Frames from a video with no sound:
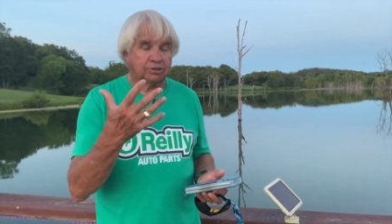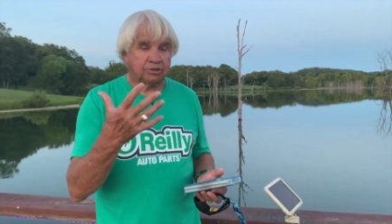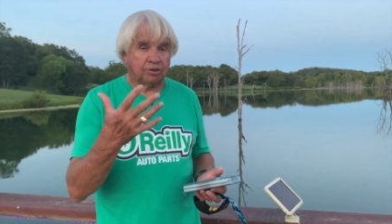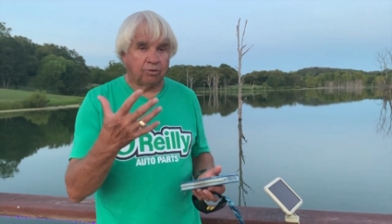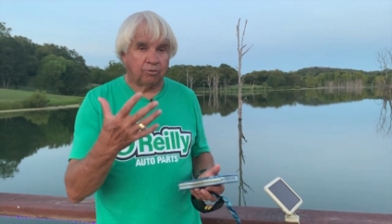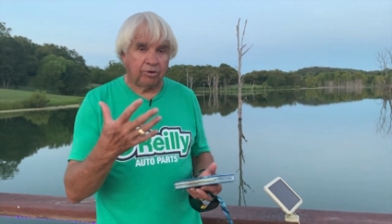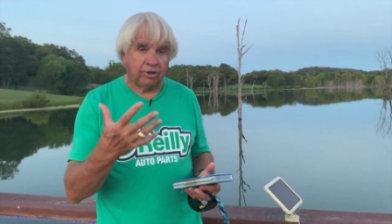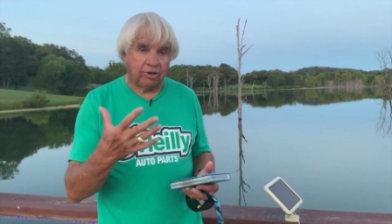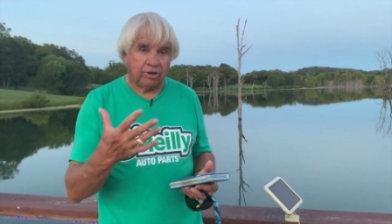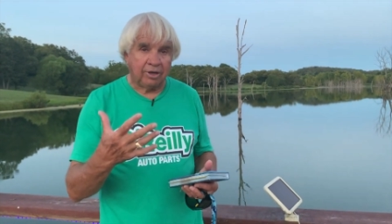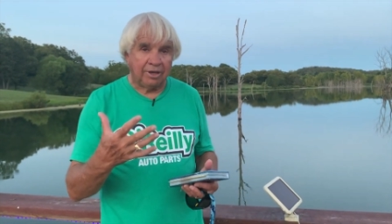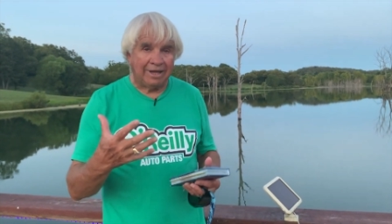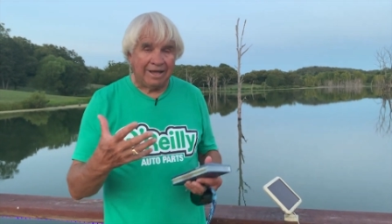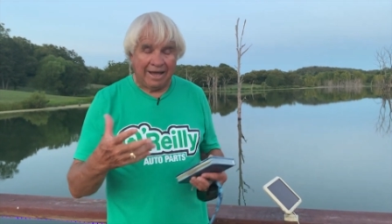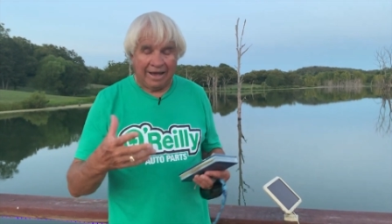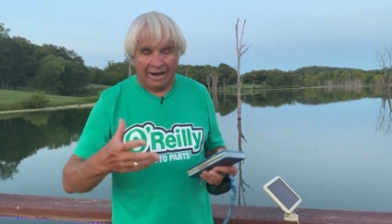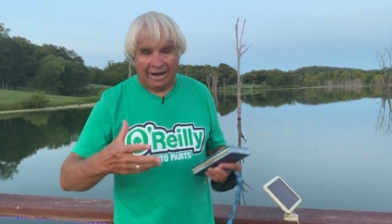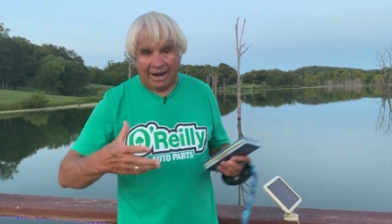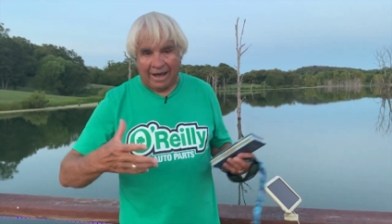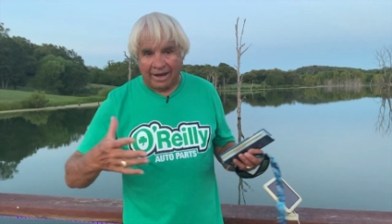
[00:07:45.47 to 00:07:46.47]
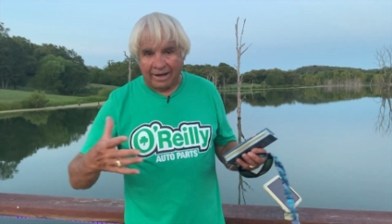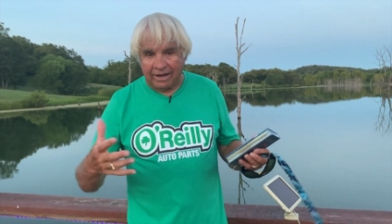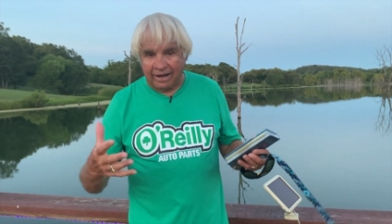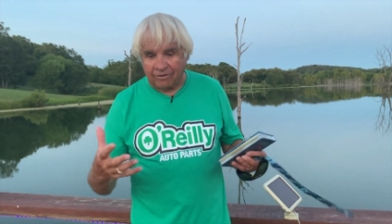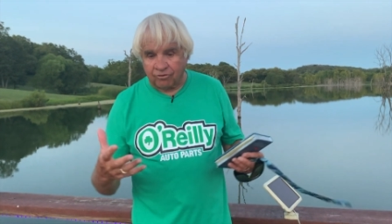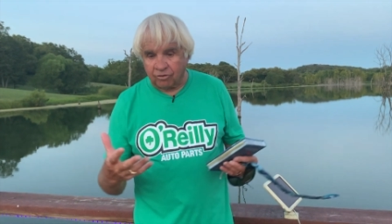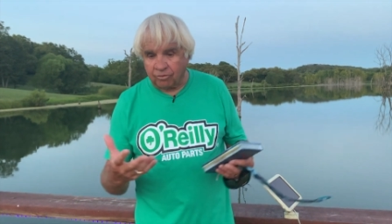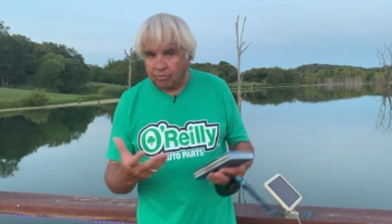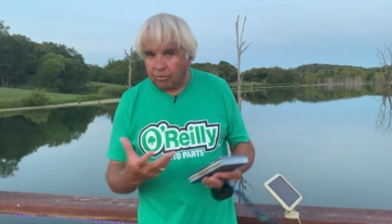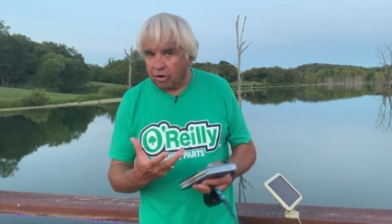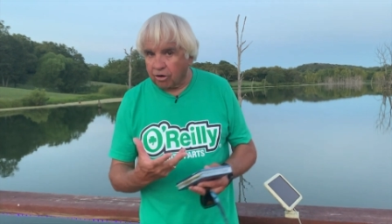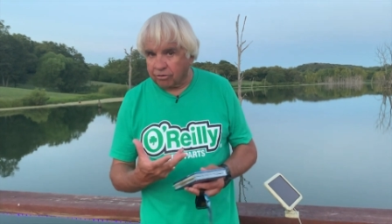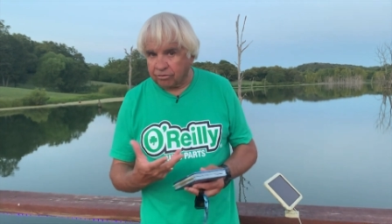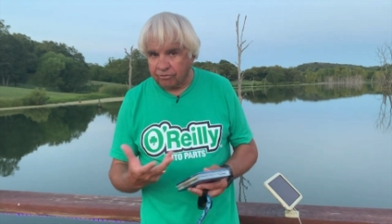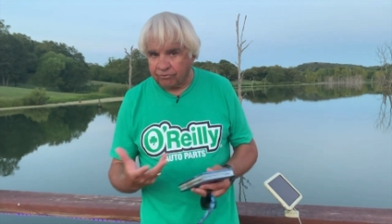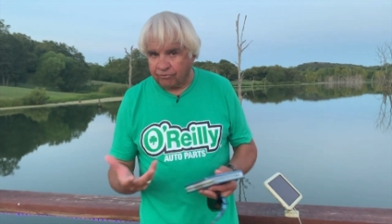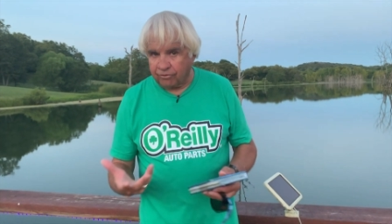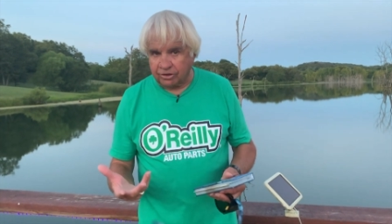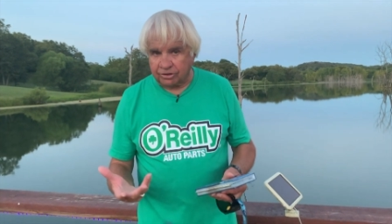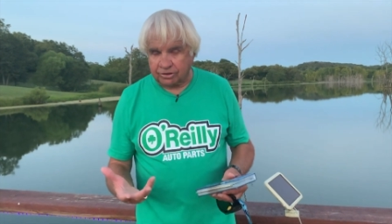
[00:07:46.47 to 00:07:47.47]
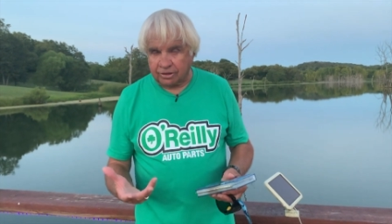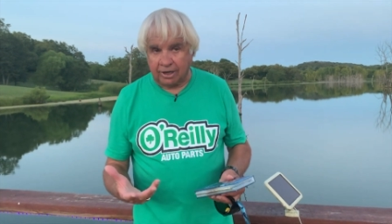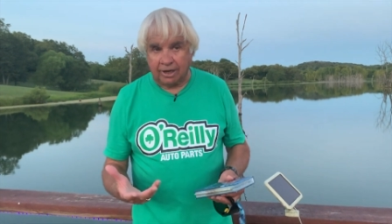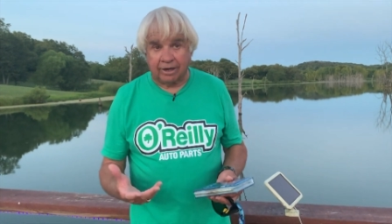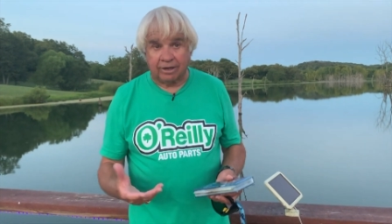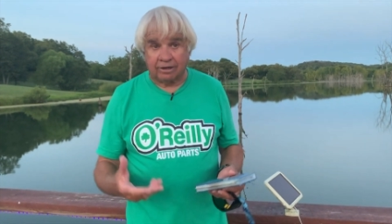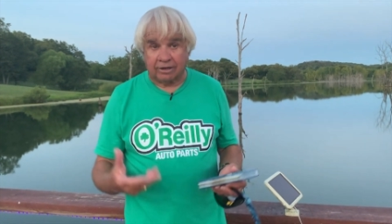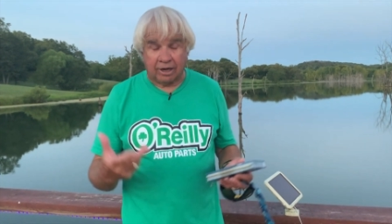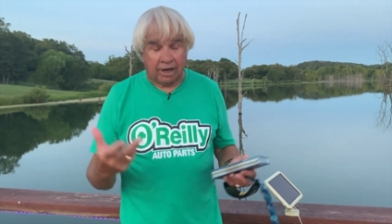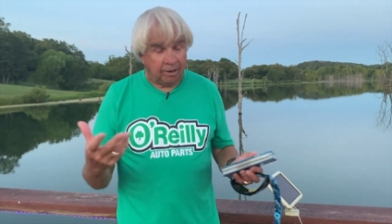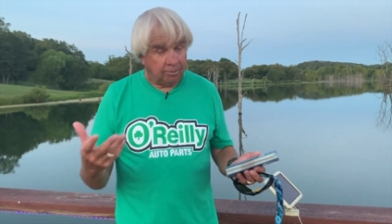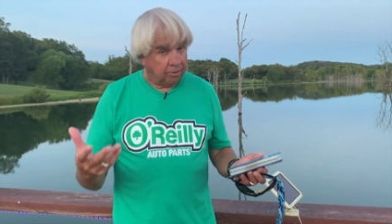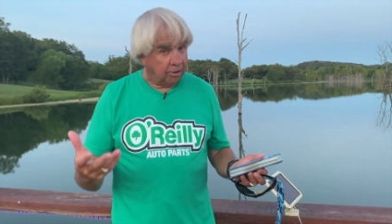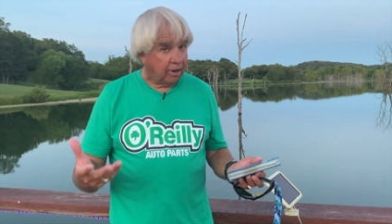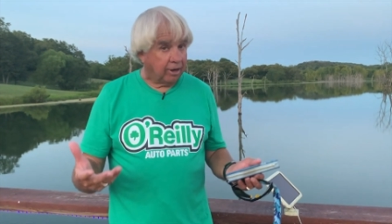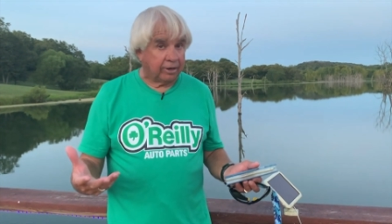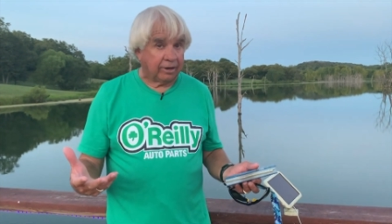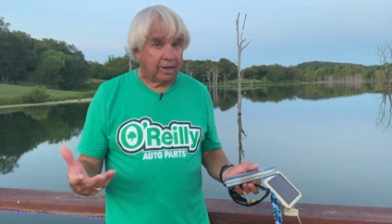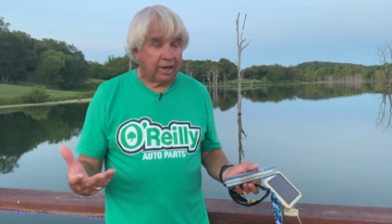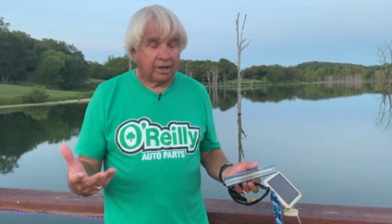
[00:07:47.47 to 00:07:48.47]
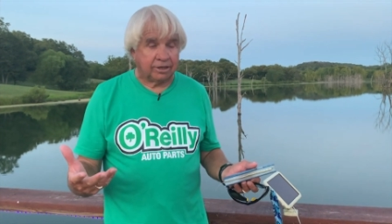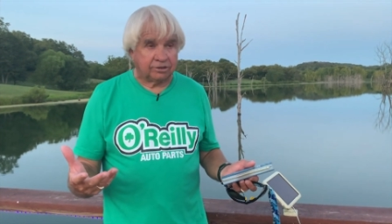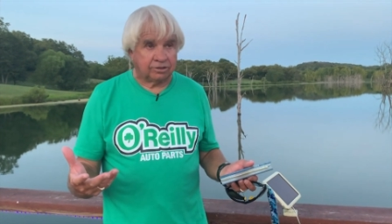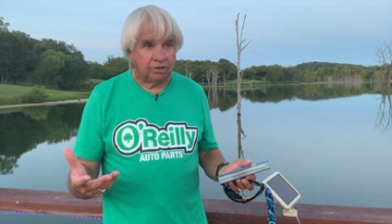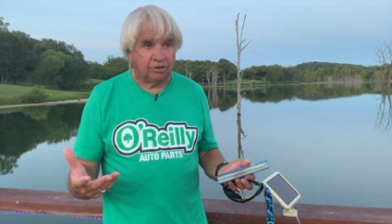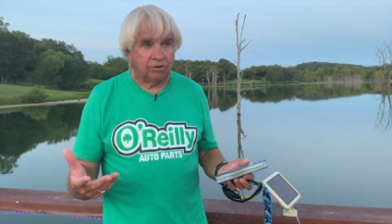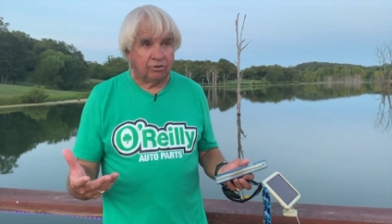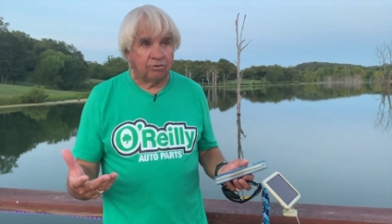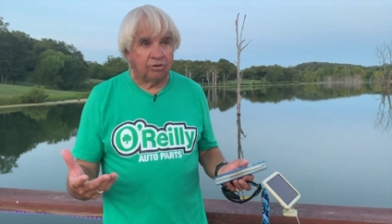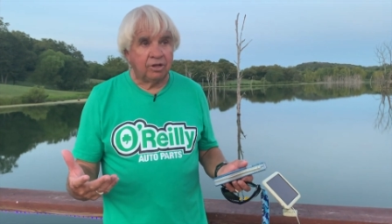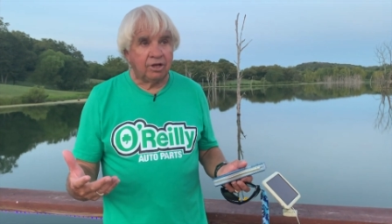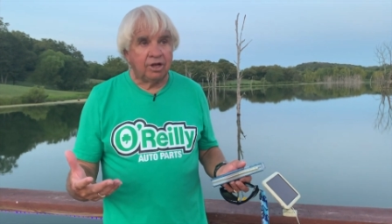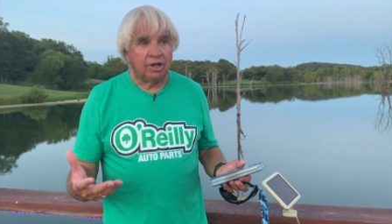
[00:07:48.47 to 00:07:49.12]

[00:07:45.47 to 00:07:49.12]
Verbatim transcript: So when, and I never mark the fish ahead of time, a lot of guys do.